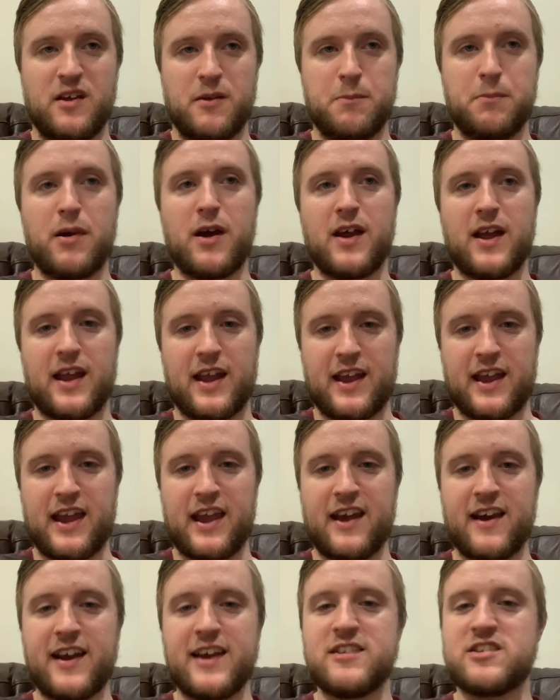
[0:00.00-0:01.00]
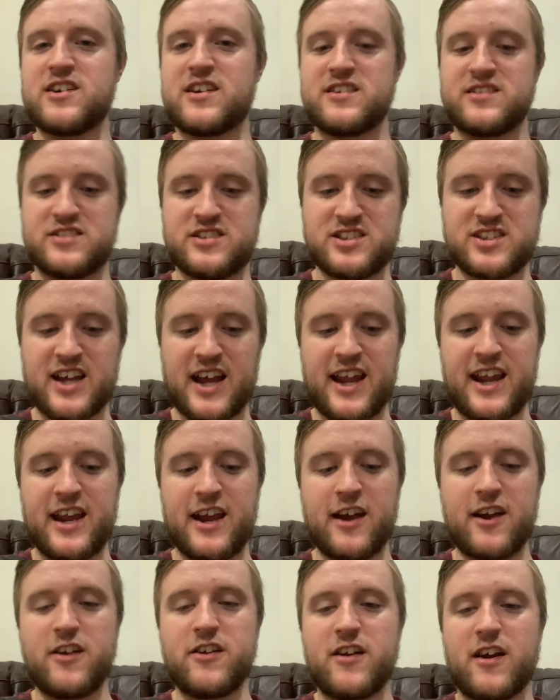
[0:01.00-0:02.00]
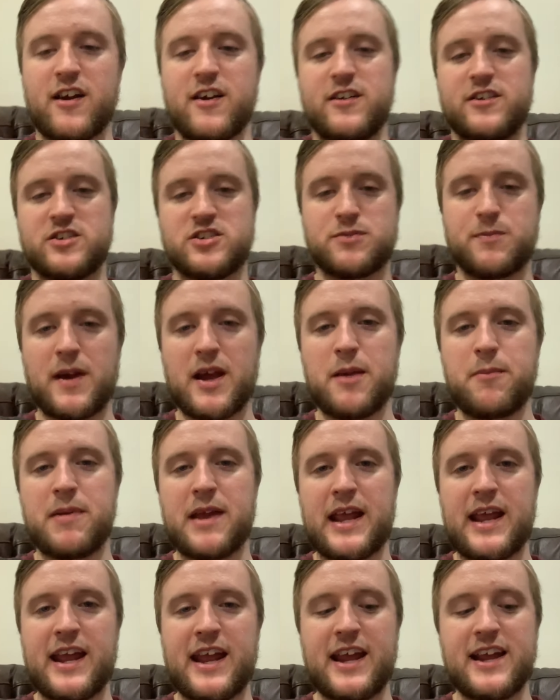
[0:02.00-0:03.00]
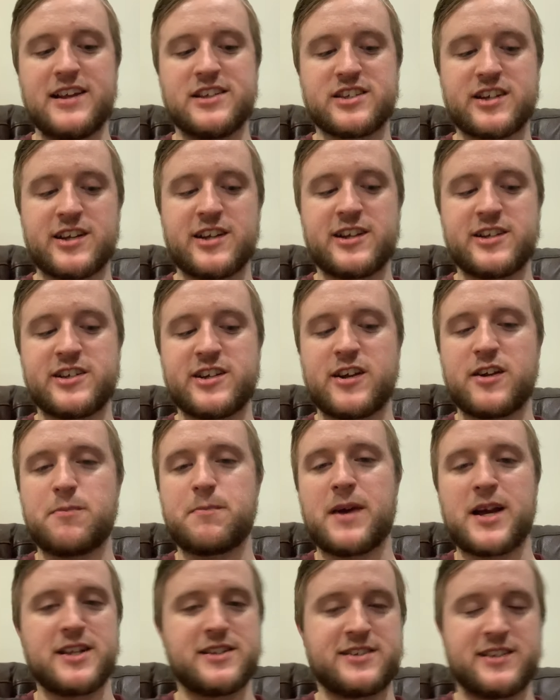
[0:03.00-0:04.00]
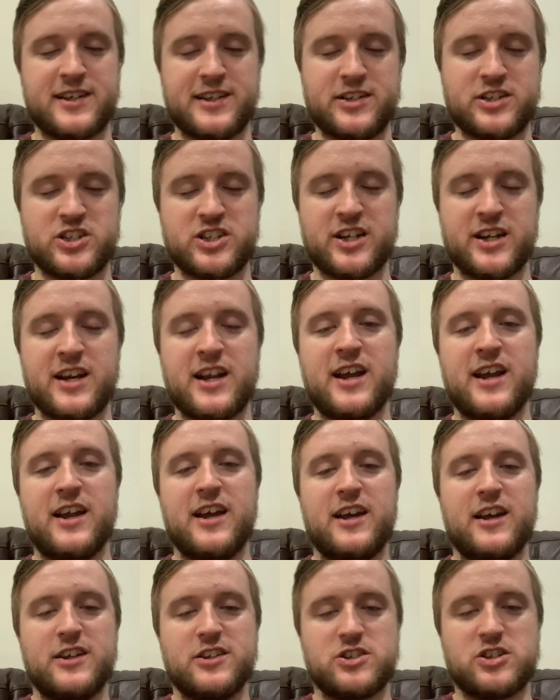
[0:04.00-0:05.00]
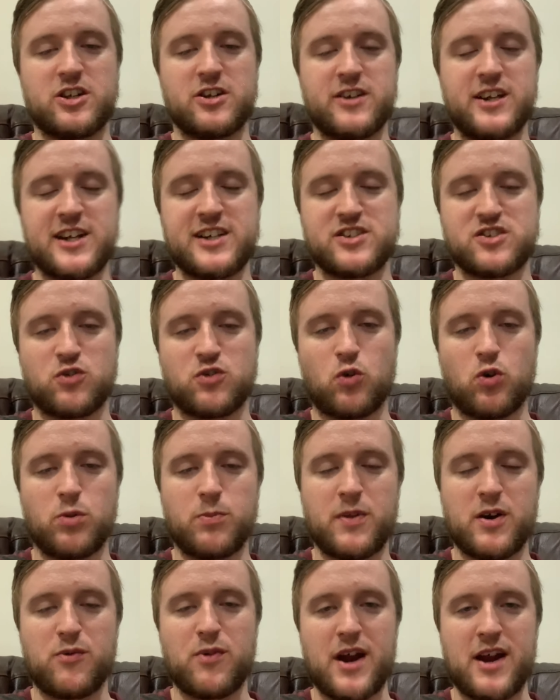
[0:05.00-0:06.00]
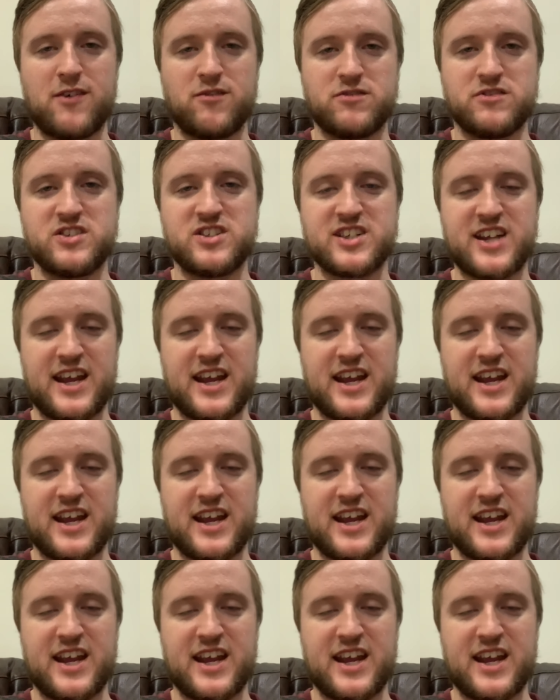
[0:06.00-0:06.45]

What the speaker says: But if he does stay, who knows, maybe he's going to do Matic and turn his form around.